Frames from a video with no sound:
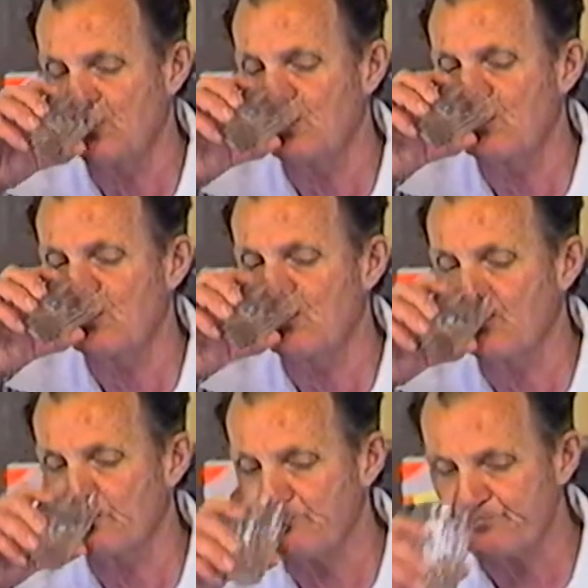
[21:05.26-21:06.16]

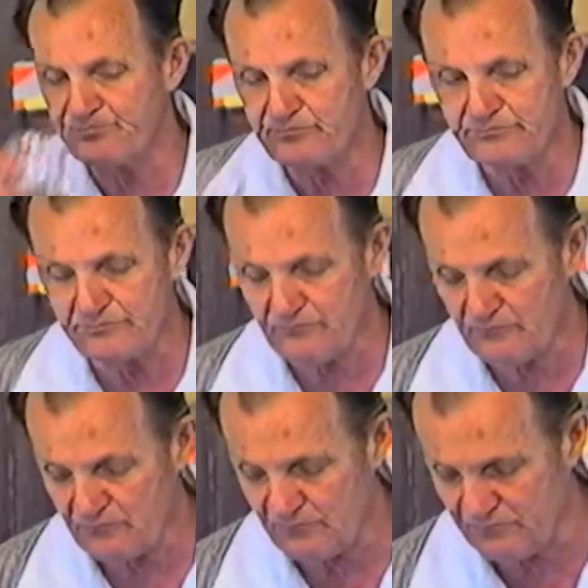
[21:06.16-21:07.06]

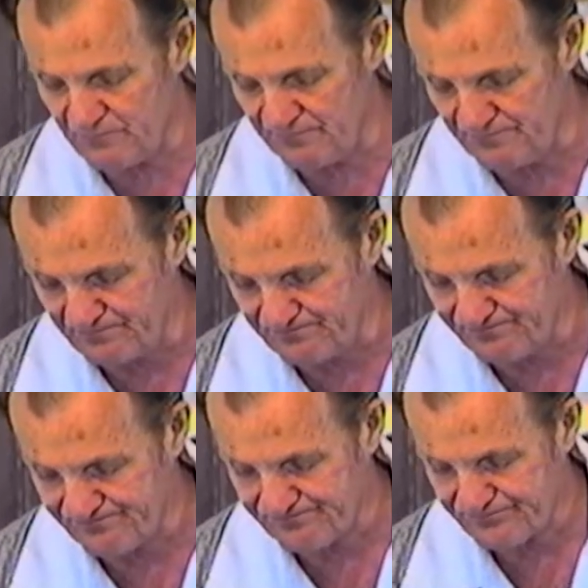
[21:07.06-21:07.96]

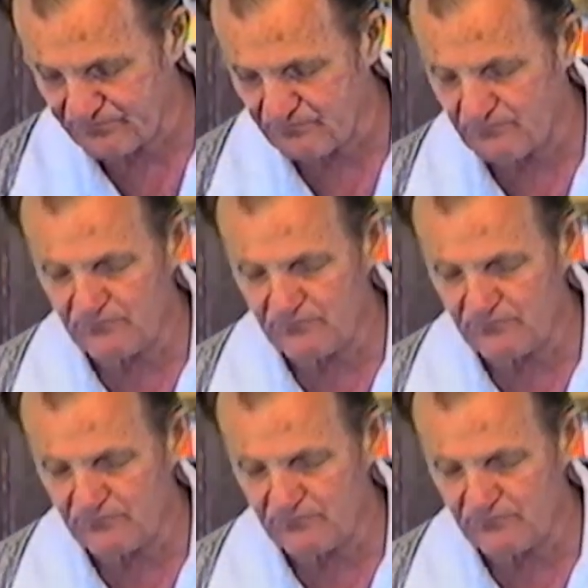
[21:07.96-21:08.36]
(no one is talking)